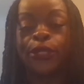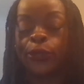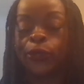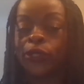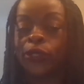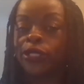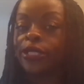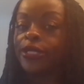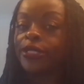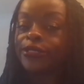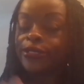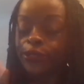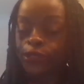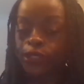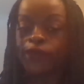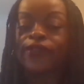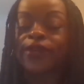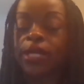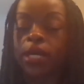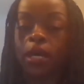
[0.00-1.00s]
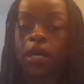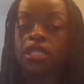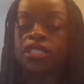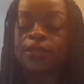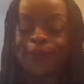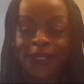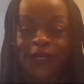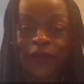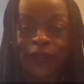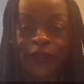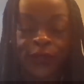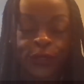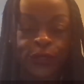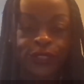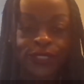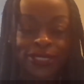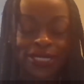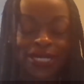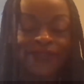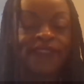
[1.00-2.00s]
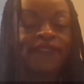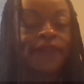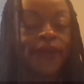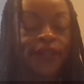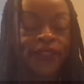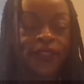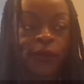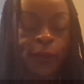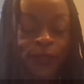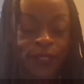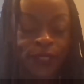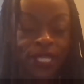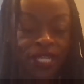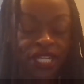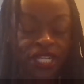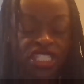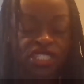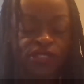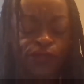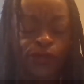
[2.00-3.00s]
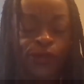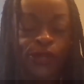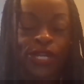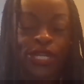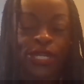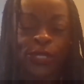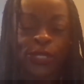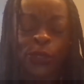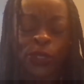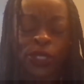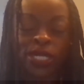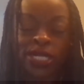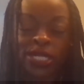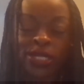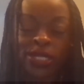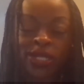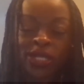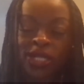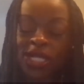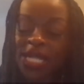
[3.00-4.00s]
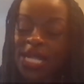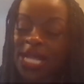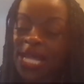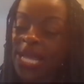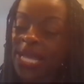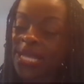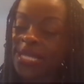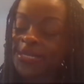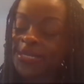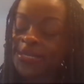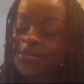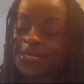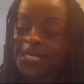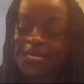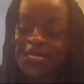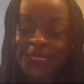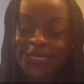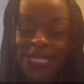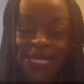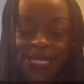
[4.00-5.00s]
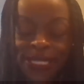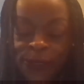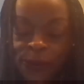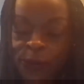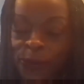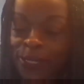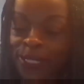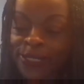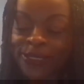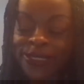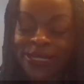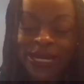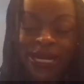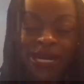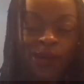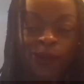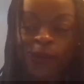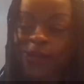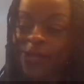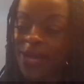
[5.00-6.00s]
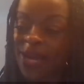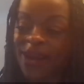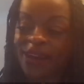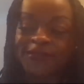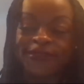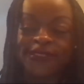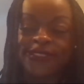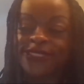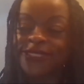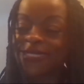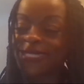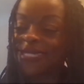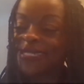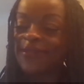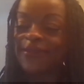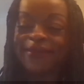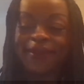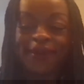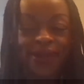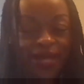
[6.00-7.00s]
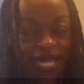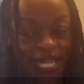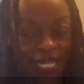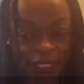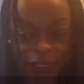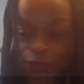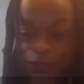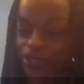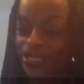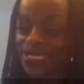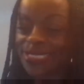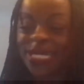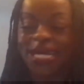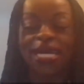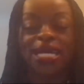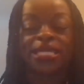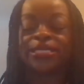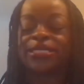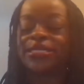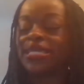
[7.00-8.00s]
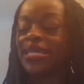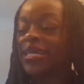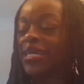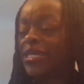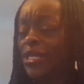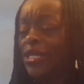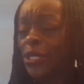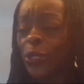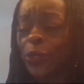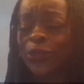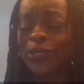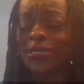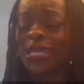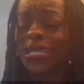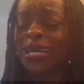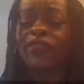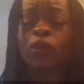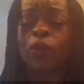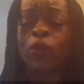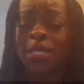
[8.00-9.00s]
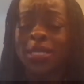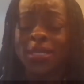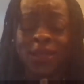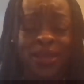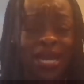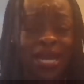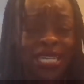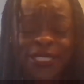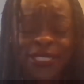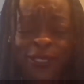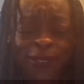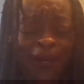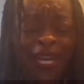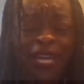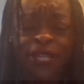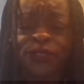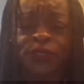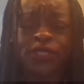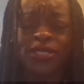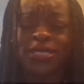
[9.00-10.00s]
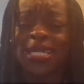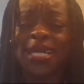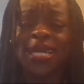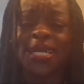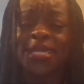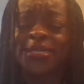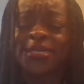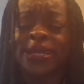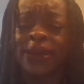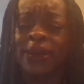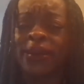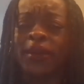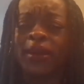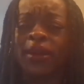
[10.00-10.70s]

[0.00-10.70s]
you know, serve a cause bigger than yourself and find out what that is for you. And the second one, I would have to say exercise. I know not everyone likes to exercise,